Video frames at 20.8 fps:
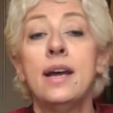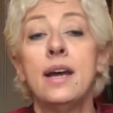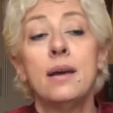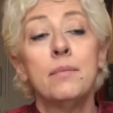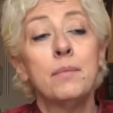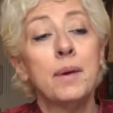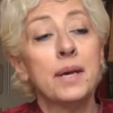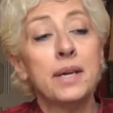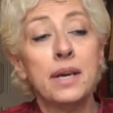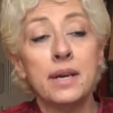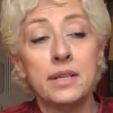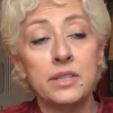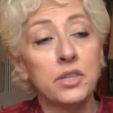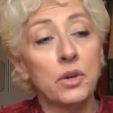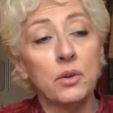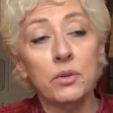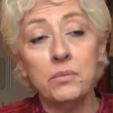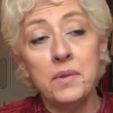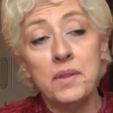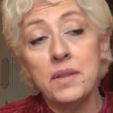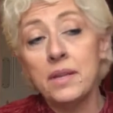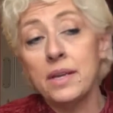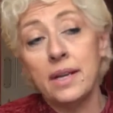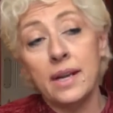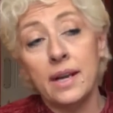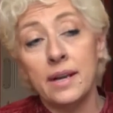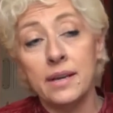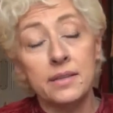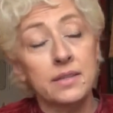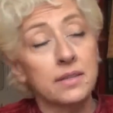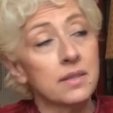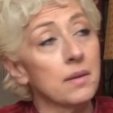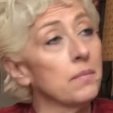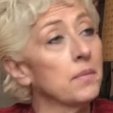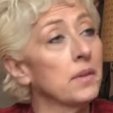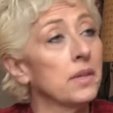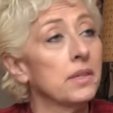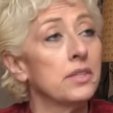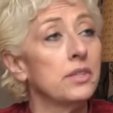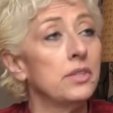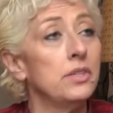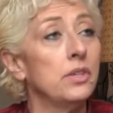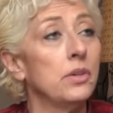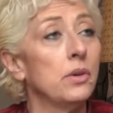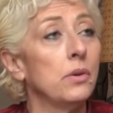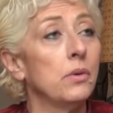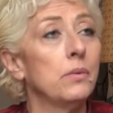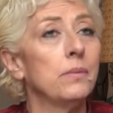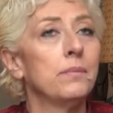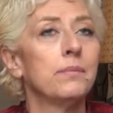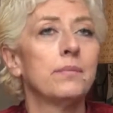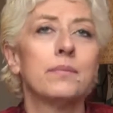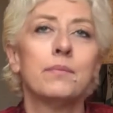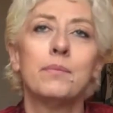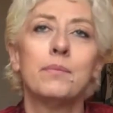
And my gut told me that it had something to do